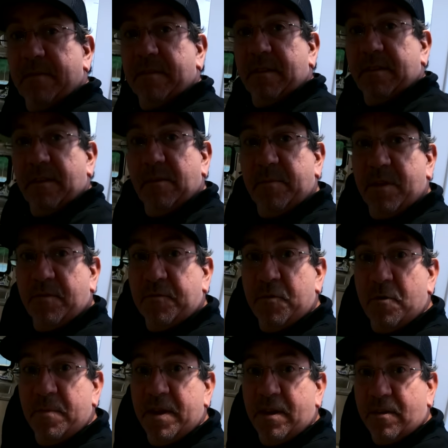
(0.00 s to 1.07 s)
a little bit of
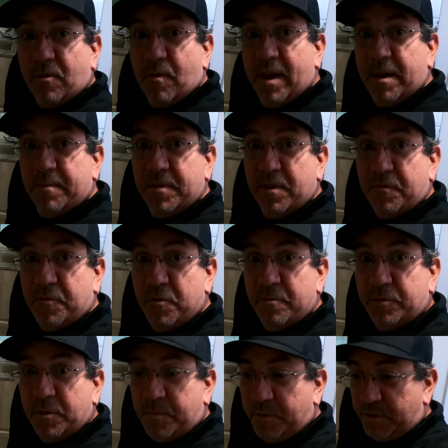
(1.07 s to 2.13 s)
room here, quite a bit of
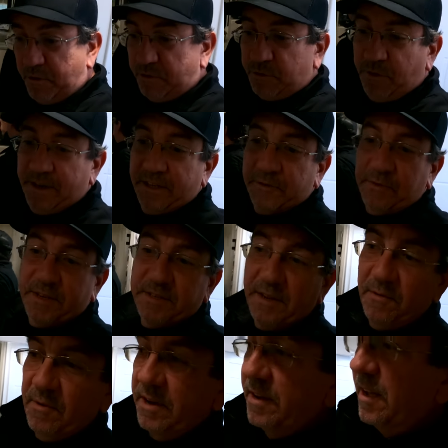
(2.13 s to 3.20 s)
room to put your toiletries
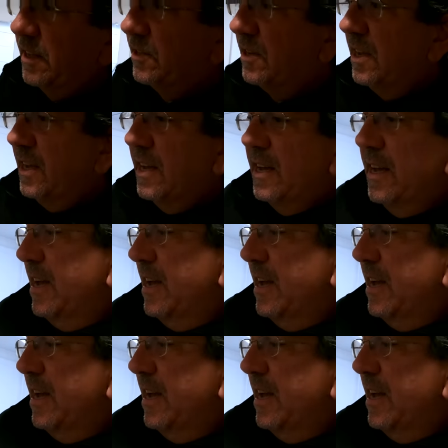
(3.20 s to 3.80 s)
and whatnot.